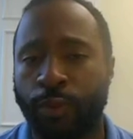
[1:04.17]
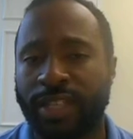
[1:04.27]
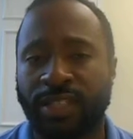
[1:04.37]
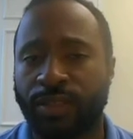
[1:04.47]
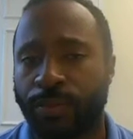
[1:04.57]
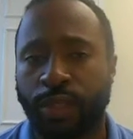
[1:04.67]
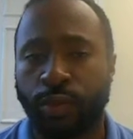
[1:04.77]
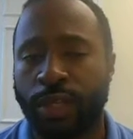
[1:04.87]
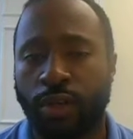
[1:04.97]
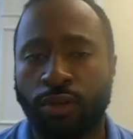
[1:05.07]
race is
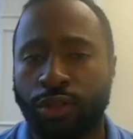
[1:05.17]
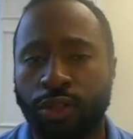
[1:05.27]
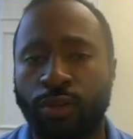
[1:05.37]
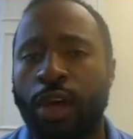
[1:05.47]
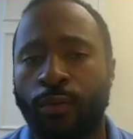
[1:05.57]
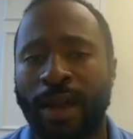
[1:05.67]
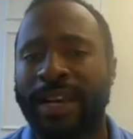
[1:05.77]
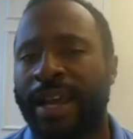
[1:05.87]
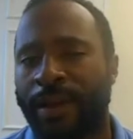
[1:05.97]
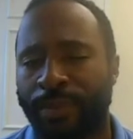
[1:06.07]
between those two.
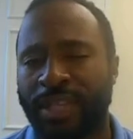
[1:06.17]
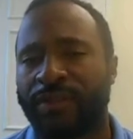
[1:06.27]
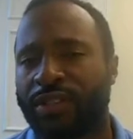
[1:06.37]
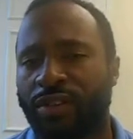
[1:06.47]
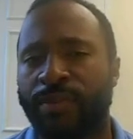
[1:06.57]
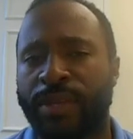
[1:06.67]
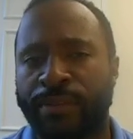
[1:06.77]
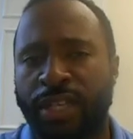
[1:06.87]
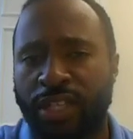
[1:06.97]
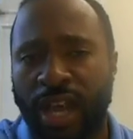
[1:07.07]
Right now, I believe it's going to be
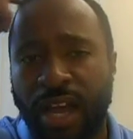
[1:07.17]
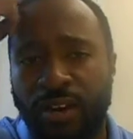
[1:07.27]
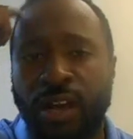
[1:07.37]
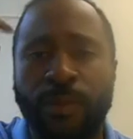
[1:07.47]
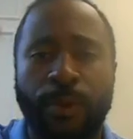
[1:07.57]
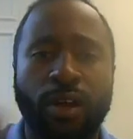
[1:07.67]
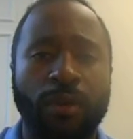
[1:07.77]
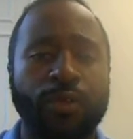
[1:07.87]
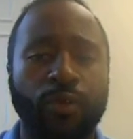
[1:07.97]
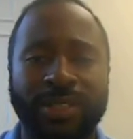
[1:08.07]
Mitch Connor, but
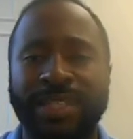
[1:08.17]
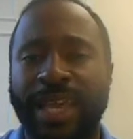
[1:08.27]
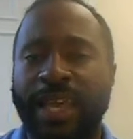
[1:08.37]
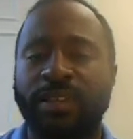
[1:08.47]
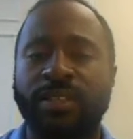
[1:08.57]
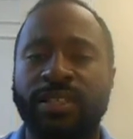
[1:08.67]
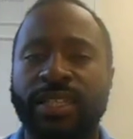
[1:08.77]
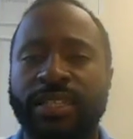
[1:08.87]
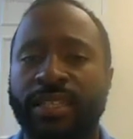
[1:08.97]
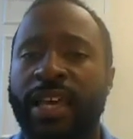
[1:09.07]
come towards the end of the
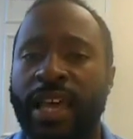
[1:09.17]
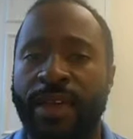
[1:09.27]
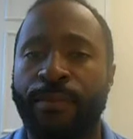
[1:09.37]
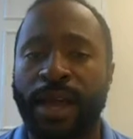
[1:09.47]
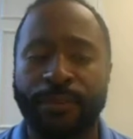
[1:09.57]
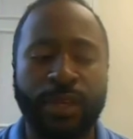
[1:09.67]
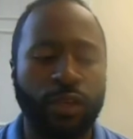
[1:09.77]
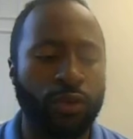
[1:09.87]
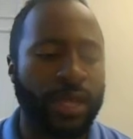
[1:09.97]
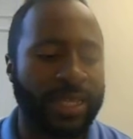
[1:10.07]
season, it might be
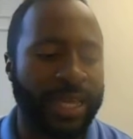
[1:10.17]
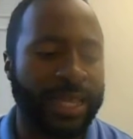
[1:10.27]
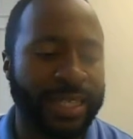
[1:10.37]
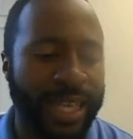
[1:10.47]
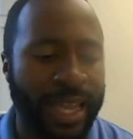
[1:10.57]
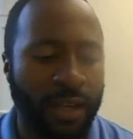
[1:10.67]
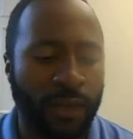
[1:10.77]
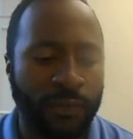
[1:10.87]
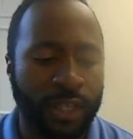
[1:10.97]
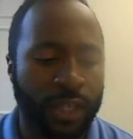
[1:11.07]
Nunez at the end
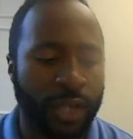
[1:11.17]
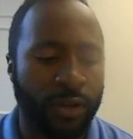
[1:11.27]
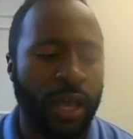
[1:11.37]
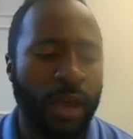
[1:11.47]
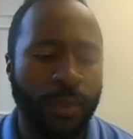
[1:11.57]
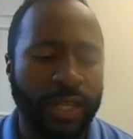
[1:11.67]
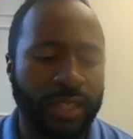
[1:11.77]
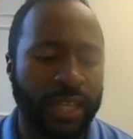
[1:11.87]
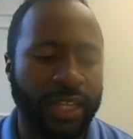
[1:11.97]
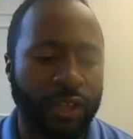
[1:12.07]
of the year. But
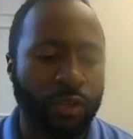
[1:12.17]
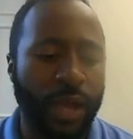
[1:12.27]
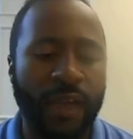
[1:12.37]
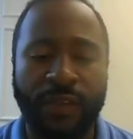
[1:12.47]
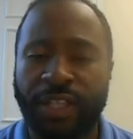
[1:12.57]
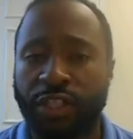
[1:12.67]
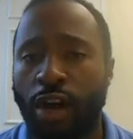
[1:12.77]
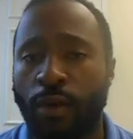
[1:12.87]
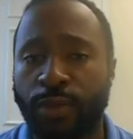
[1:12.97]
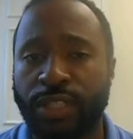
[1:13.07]
they do have a
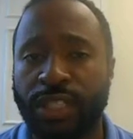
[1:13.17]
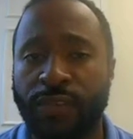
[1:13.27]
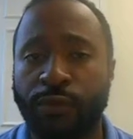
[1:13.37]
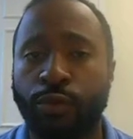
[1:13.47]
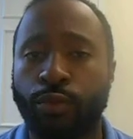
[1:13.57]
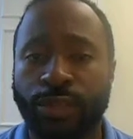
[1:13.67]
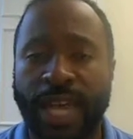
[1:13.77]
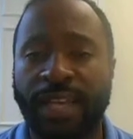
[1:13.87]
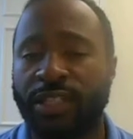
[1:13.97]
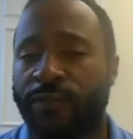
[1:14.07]
star receiver who was
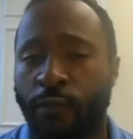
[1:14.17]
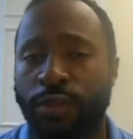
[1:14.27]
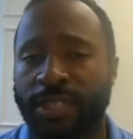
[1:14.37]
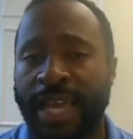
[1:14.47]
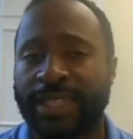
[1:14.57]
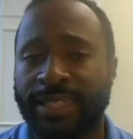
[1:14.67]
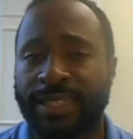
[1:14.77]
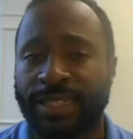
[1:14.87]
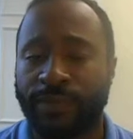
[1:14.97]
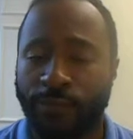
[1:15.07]
actually
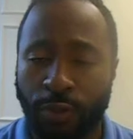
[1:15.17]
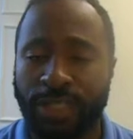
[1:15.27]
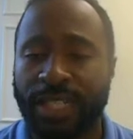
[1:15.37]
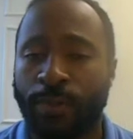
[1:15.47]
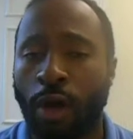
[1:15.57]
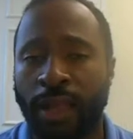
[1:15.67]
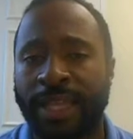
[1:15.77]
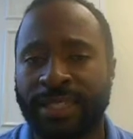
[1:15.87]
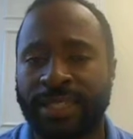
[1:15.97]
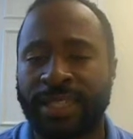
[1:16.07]
first team
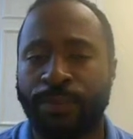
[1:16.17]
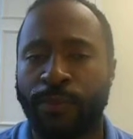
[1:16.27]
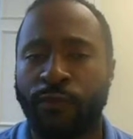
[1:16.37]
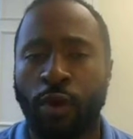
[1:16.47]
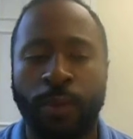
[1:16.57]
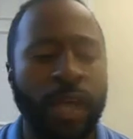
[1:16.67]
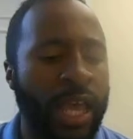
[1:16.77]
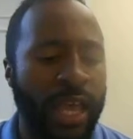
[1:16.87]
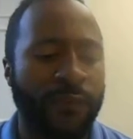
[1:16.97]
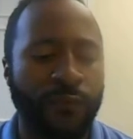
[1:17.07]
All-SEC performer,
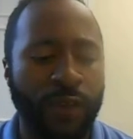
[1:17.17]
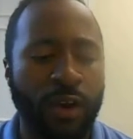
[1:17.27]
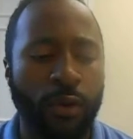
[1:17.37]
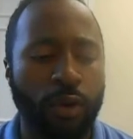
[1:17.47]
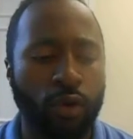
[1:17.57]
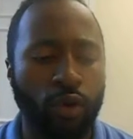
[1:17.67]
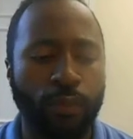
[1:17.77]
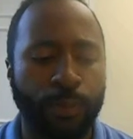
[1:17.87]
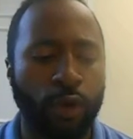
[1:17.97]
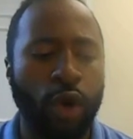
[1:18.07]
and Farrell
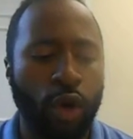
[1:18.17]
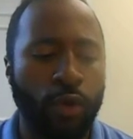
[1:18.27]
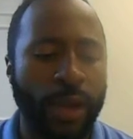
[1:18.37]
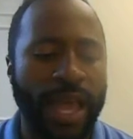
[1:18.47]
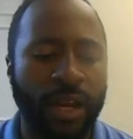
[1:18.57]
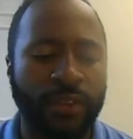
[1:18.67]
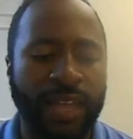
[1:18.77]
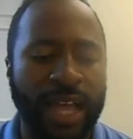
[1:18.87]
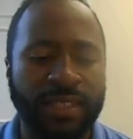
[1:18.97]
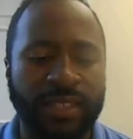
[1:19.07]
Cooper, who had
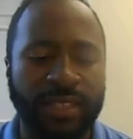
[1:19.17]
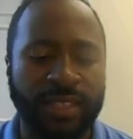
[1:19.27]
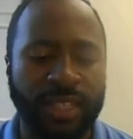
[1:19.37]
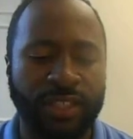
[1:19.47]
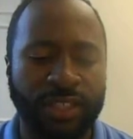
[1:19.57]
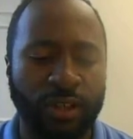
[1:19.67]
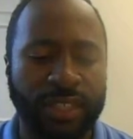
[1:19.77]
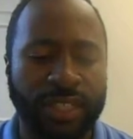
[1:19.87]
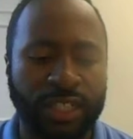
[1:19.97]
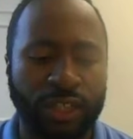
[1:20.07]

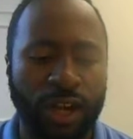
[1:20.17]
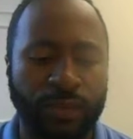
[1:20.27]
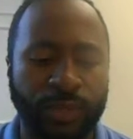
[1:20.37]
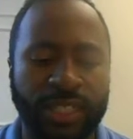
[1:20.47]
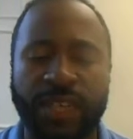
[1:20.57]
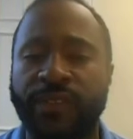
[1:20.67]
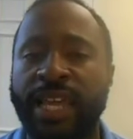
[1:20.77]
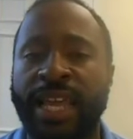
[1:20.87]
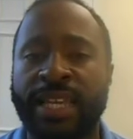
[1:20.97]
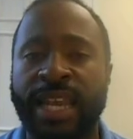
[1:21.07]
1,036 yards receiving
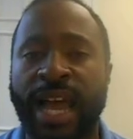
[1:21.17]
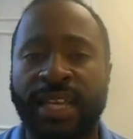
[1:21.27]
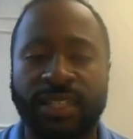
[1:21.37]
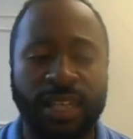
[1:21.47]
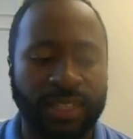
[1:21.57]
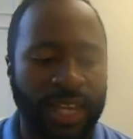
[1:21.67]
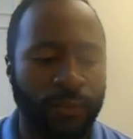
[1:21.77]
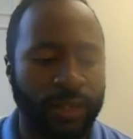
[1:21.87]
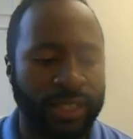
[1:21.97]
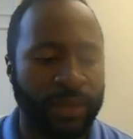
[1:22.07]
and 9
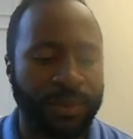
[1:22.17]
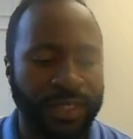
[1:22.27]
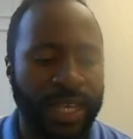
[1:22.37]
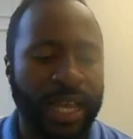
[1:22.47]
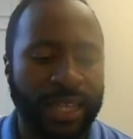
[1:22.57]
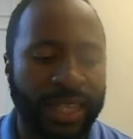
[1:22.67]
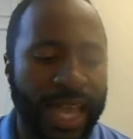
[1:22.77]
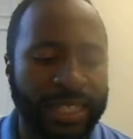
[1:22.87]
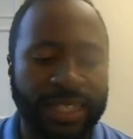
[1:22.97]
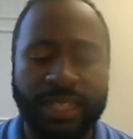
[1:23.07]
touchdown receptions
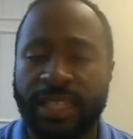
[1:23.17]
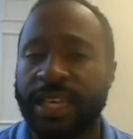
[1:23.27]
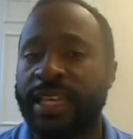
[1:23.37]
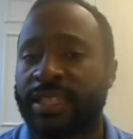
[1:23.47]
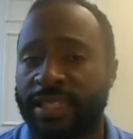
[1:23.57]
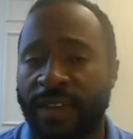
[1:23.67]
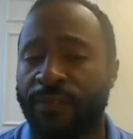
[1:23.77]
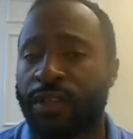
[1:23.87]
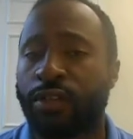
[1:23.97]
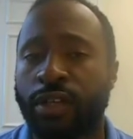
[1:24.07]
last season, and he's
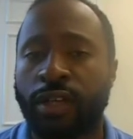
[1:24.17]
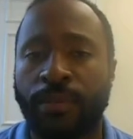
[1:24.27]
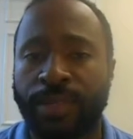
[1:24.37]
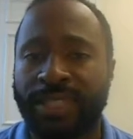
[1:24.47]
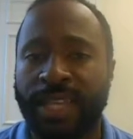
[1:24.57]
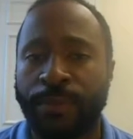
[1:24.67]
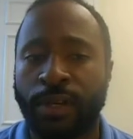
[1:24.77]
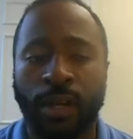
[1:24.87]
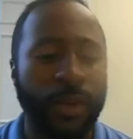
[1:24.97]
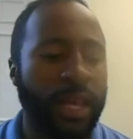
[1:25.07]
definitely looking up to step
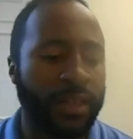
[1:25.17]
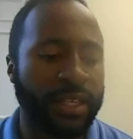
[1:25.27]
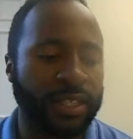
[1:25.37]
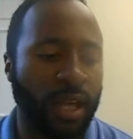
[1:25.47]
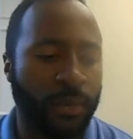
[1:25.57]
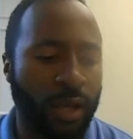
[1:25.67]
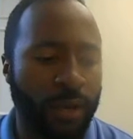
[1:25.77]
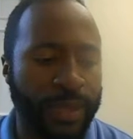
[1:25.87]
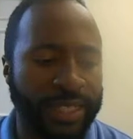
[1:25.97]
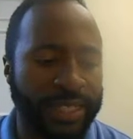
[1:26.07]
it up this
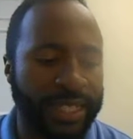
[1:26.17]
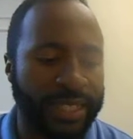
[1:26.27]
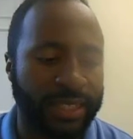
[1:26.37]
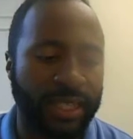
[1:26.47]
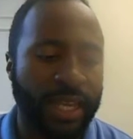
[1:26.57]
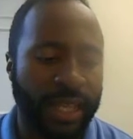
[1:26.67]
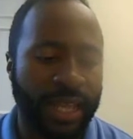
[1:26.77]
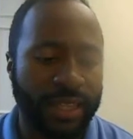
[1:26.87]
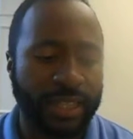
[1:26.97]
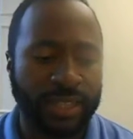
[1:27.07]
upcoming season. And
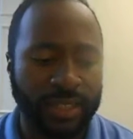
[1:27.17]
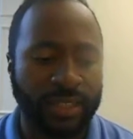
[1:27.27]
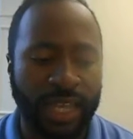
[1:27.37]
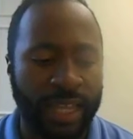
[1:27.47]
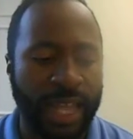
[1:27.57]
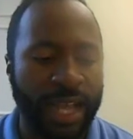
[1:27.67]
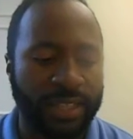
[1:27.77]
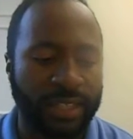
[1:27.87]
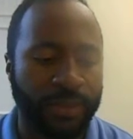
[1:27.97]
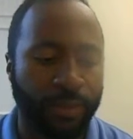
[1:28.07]
I think this is an
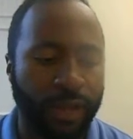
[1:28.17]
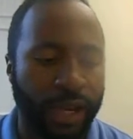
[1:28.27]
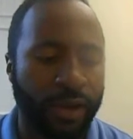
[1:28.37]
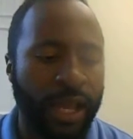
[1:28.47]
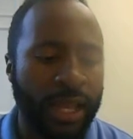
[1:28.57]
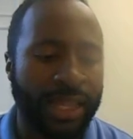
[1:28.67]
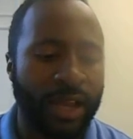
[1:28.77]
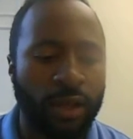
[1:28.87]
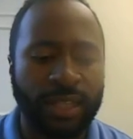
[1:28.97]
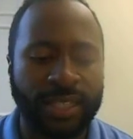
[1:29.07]
excellent player.
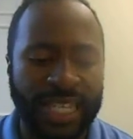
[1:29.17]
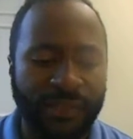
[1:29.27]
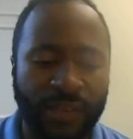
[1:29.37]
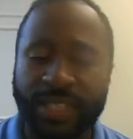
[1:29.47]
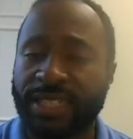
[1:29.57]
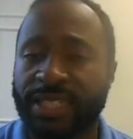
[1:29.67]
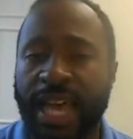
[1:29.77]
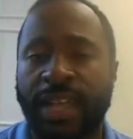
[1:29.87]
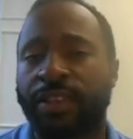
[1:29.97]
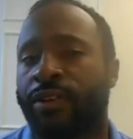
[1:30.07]
Now, on the defensive
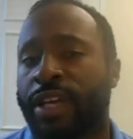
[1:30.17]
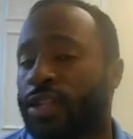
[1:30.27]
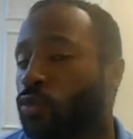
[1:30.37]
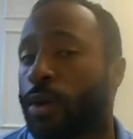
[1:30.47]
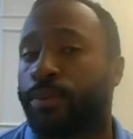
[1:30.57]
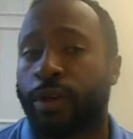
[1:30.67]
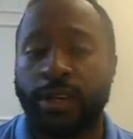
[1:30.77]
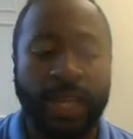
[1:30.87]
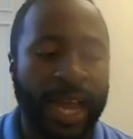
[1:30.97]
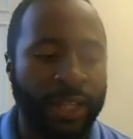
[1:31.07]
side, there is one
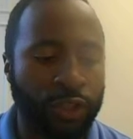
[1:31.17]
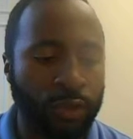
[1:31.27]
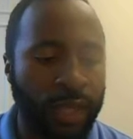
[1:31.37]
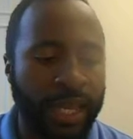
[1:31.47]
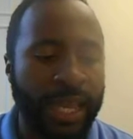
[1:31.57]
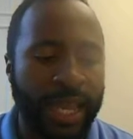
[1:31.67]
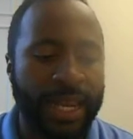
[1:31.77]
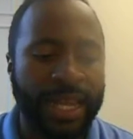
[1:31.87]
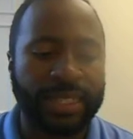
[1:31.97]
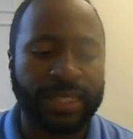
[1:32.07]
player that I do like,
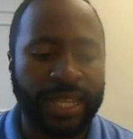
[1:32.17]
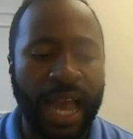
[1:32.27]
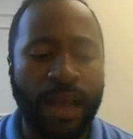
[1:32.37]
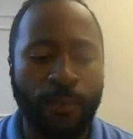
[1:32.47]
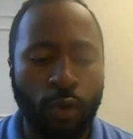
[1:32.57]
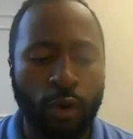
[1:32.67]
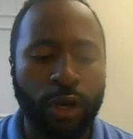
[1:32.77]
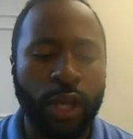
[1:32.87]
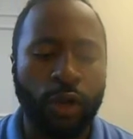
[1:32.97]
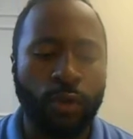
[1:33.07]
and that is Sky
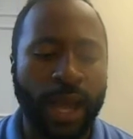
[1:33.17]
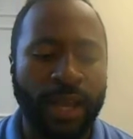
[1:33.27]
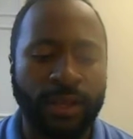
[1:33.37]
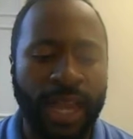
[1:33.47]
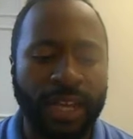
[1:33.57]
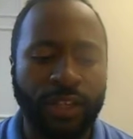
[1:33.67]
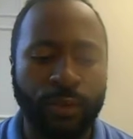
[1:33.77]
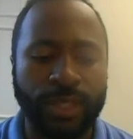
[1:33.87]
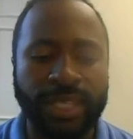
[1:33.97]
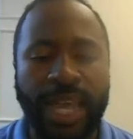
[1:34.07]
Moore, who had
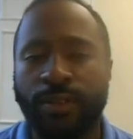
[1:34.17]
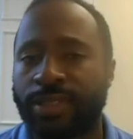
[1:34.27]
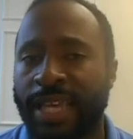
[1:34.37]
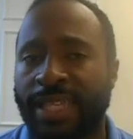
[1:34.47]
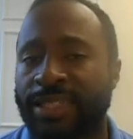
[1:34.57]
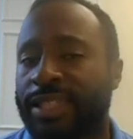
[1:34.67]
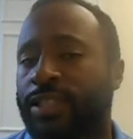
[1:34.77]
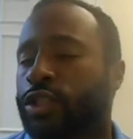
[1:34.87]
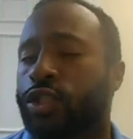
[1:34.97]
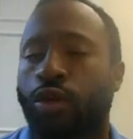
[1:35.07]
93 tackles last
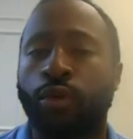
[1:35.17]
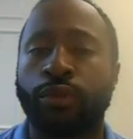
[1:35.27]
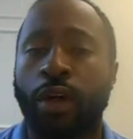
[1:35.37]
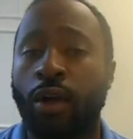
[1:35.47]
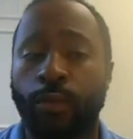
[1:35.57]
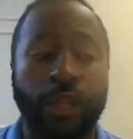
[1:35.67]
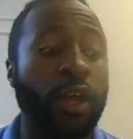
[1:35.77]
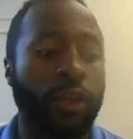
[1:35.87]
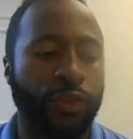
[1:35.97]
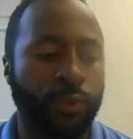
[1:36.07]
season to go along with
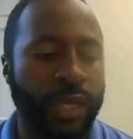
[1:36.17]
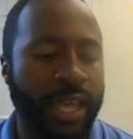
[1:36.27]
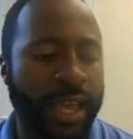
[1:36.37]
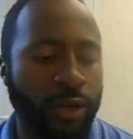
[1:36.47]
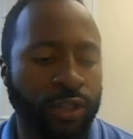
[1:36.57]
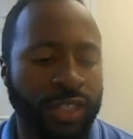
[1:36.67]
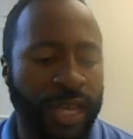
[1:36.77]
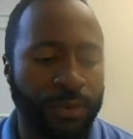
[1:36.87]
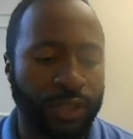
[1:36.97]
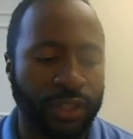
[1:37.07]
3
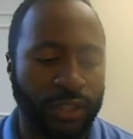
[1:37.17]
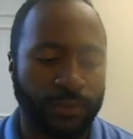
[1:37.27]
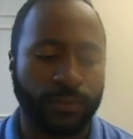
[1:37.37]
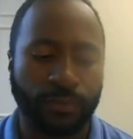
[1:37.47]
interceptions.